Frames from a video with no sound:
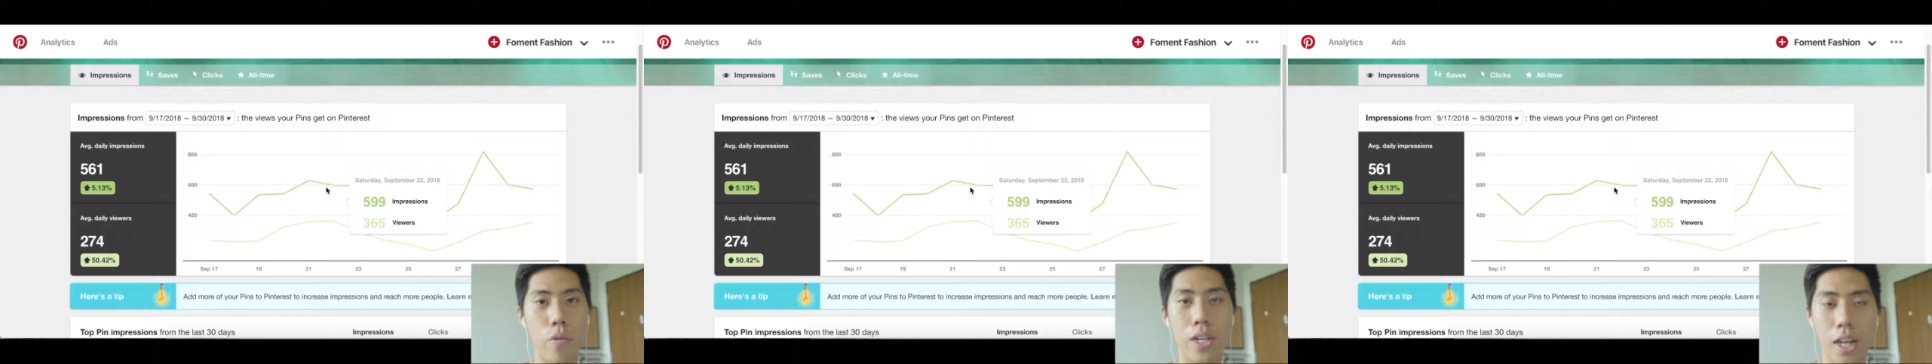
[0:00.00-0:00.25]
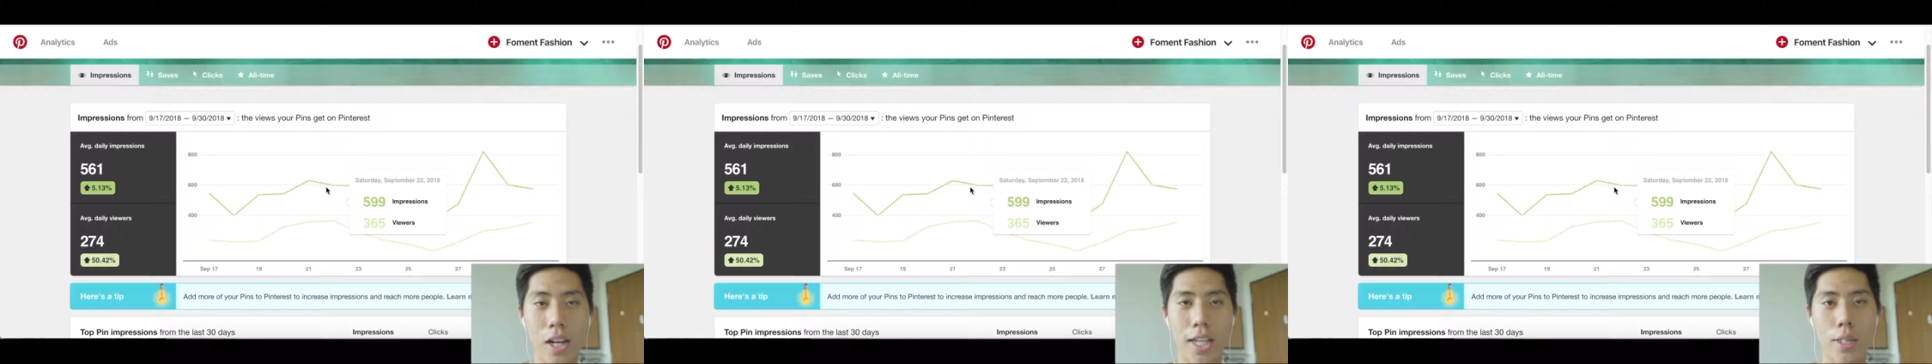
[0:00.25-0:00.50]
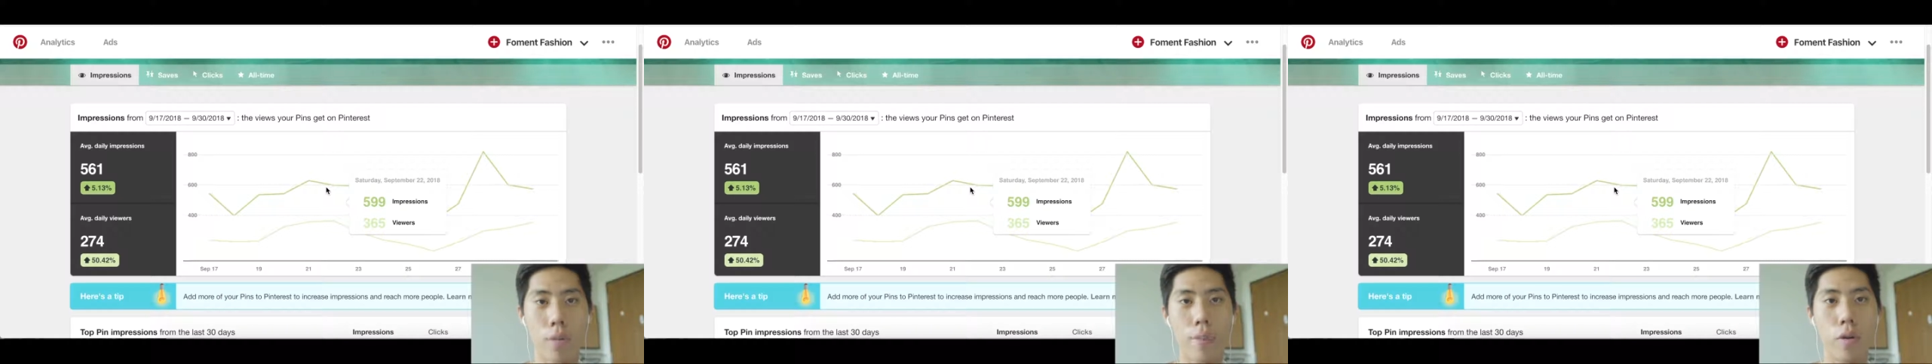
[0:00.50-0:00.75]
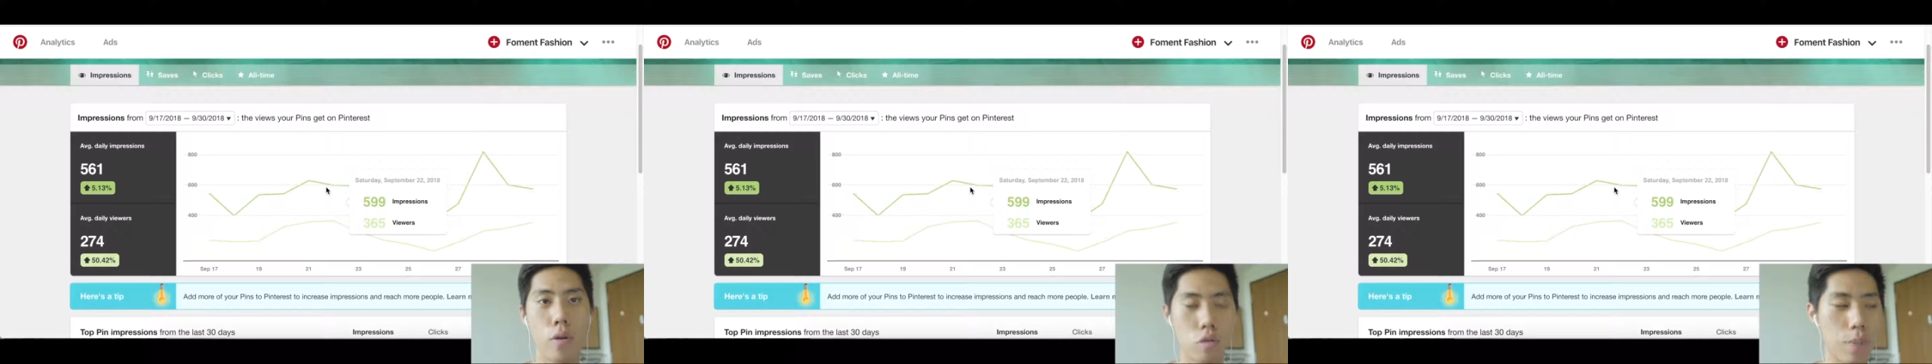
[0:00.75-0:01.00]
retarget these
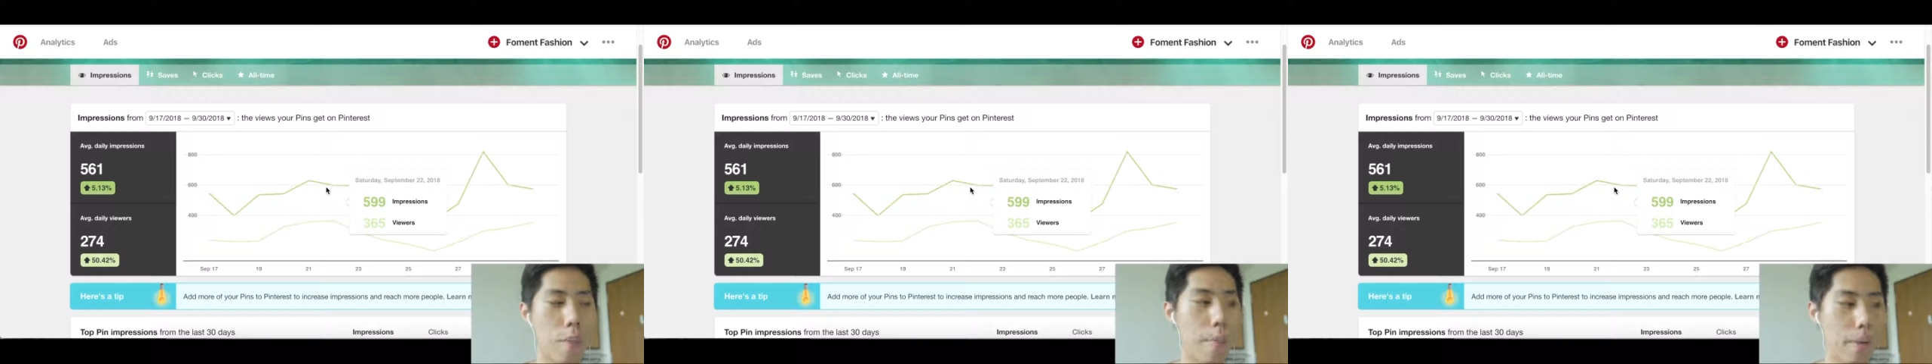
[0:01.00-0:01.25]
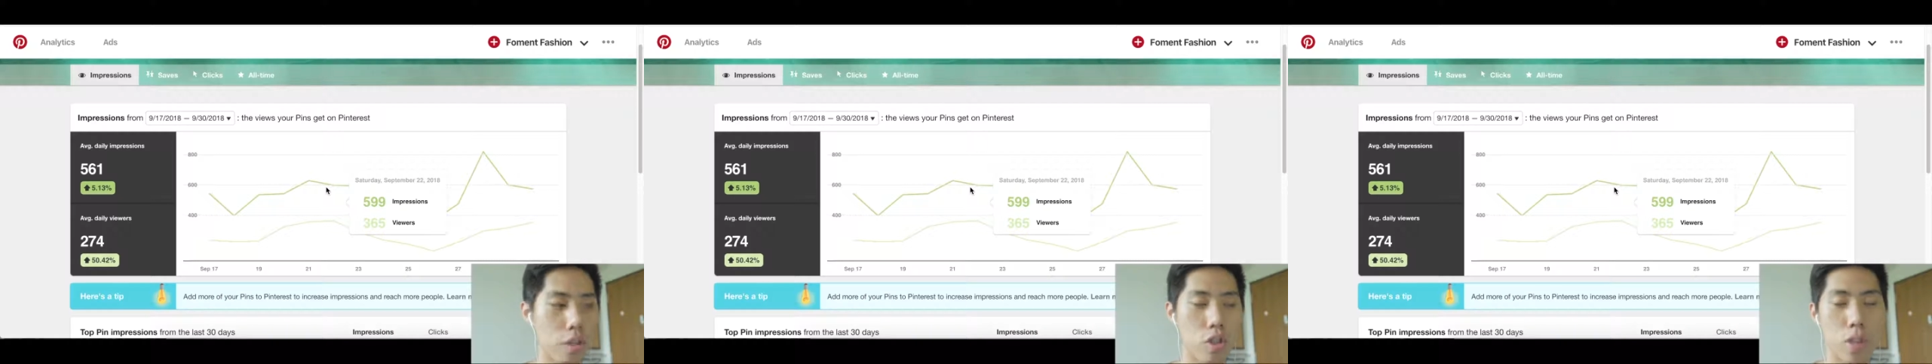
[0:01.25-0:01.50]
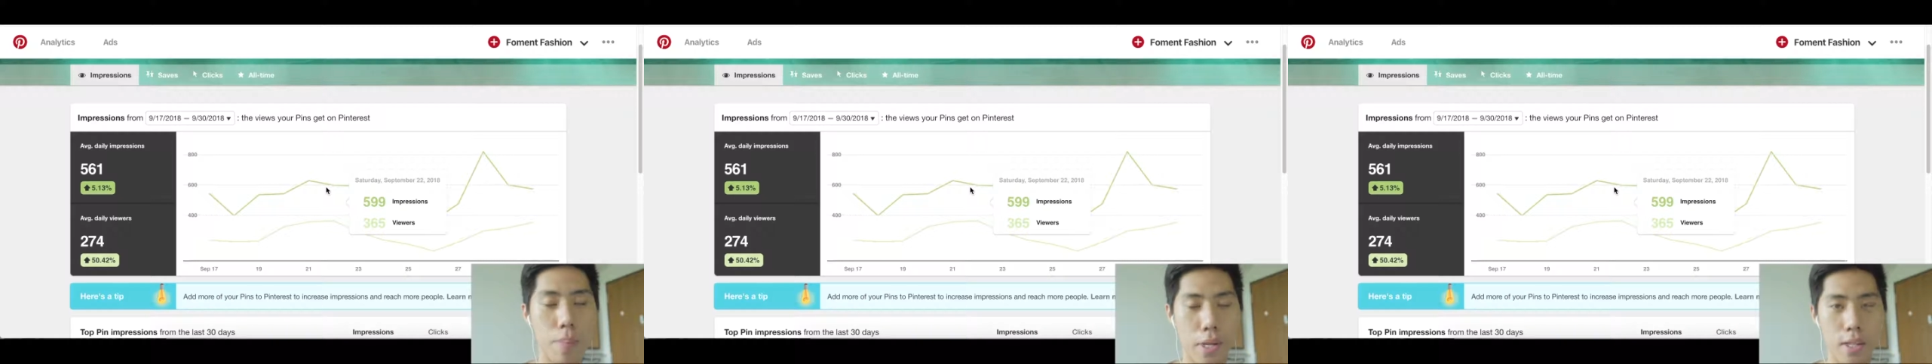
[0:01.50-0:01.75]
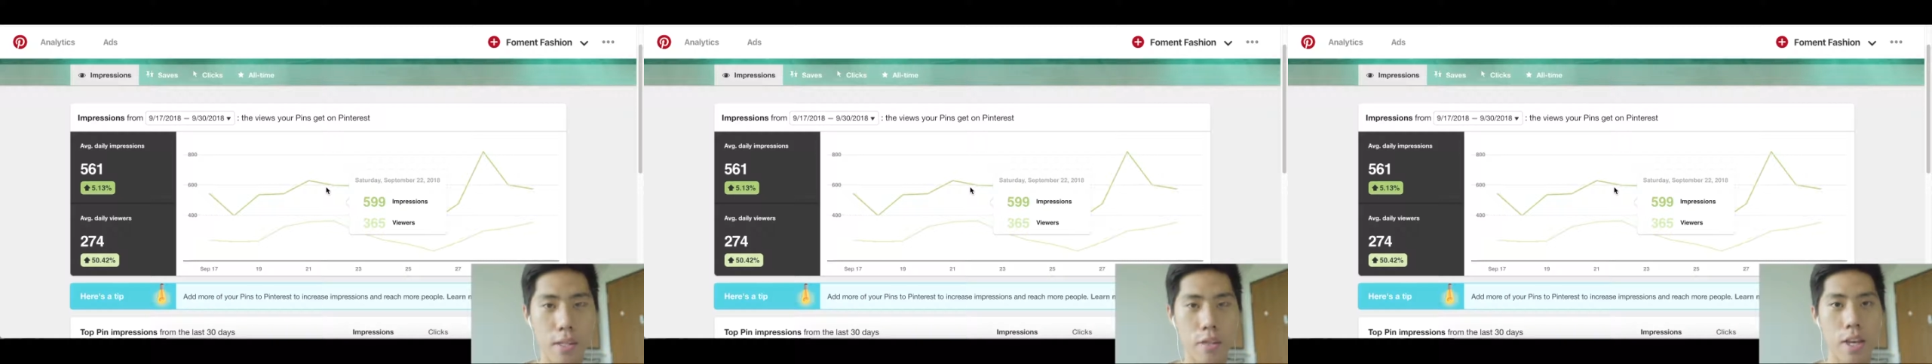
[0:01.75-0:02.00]
people using my Pinterest
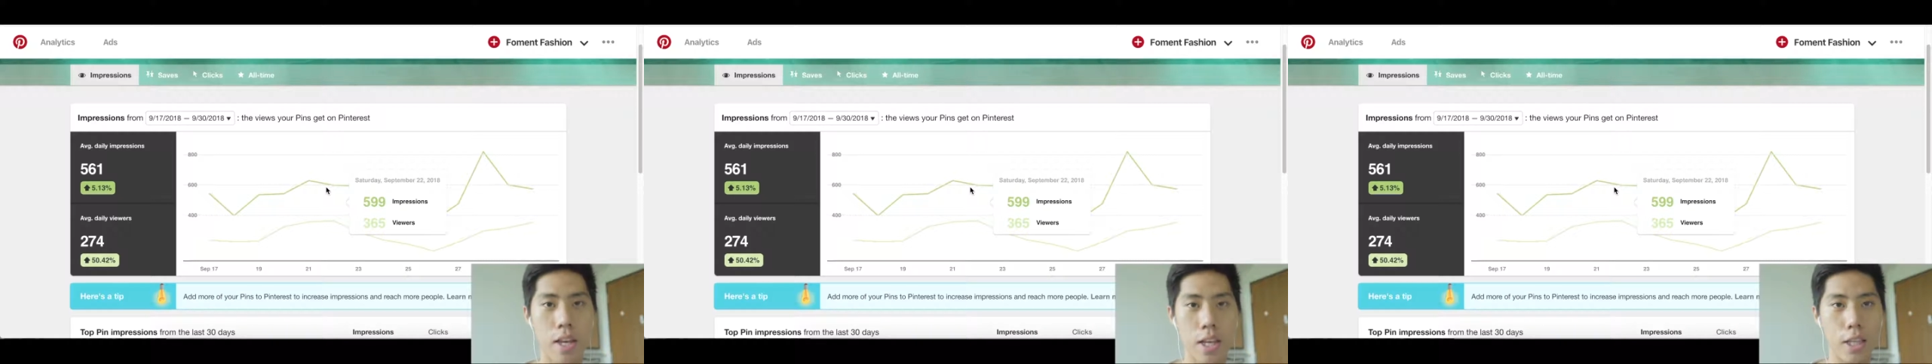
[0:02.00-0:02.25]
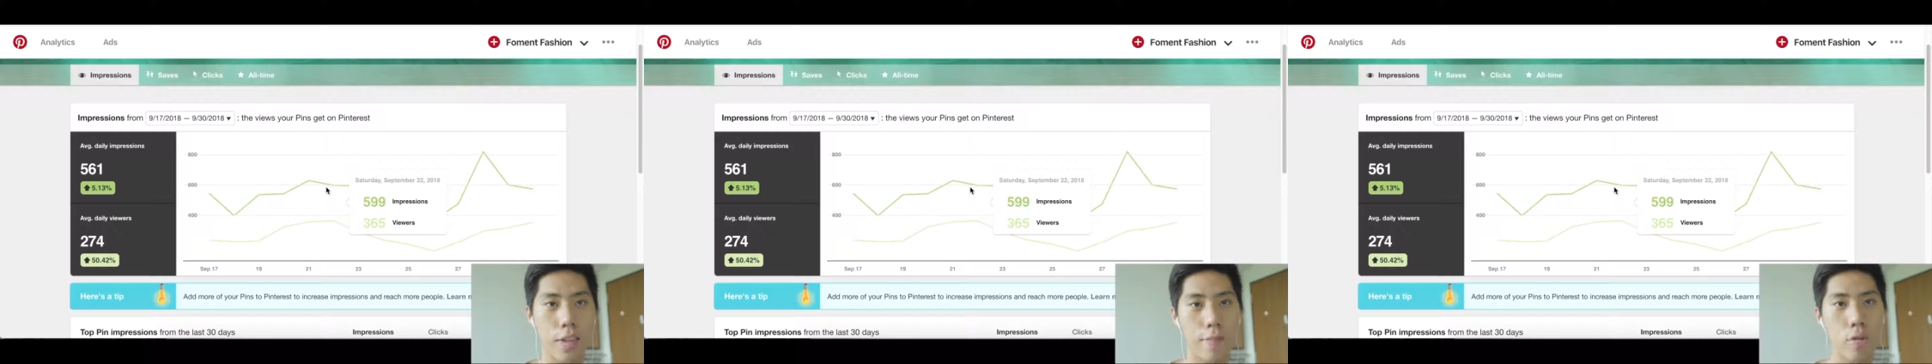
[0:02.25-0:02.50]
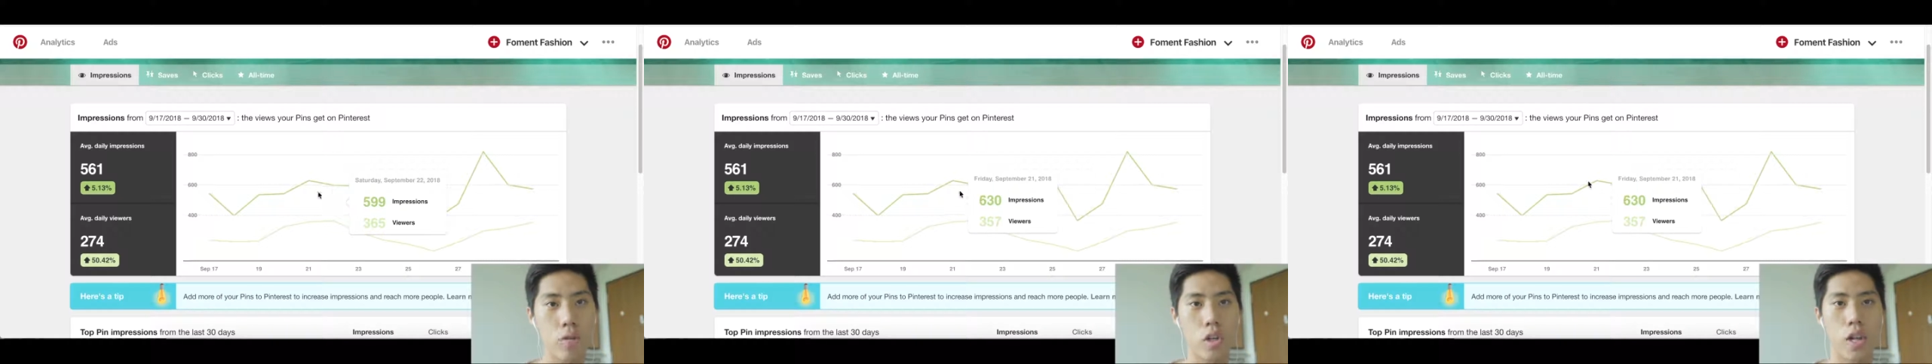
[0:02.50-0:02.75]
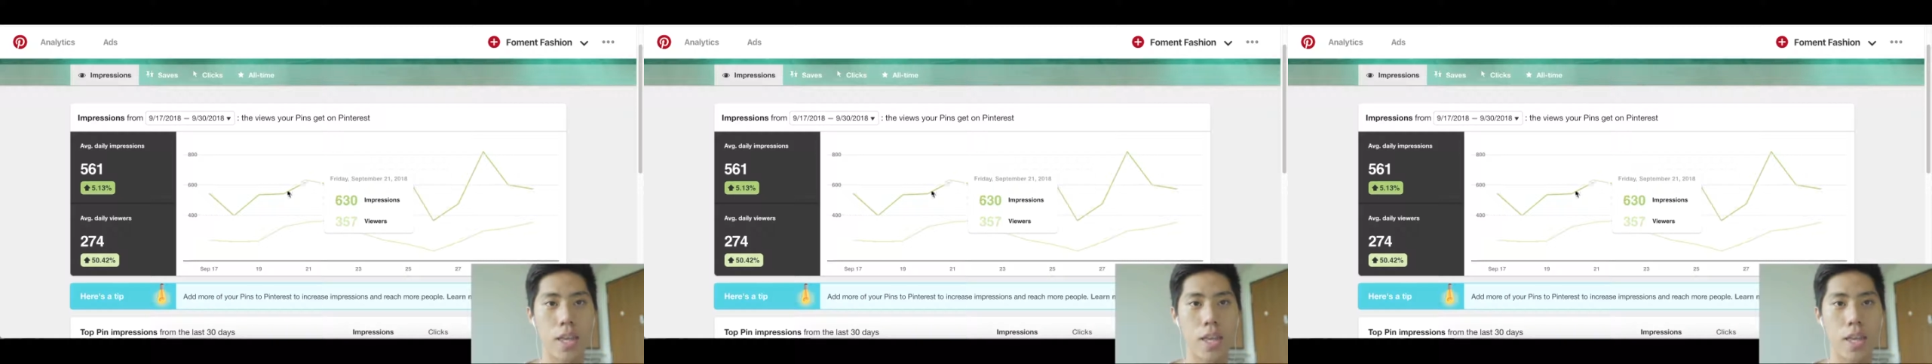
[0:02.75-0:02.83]
pixel in the future,